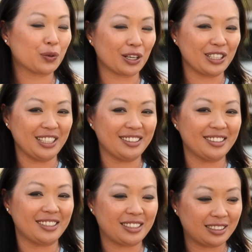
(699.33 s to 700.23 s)
we're all good.
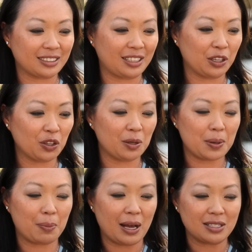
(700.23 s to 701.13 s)
This can
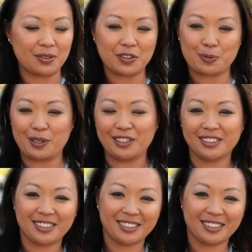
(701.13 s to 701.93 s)
only be a positive experience.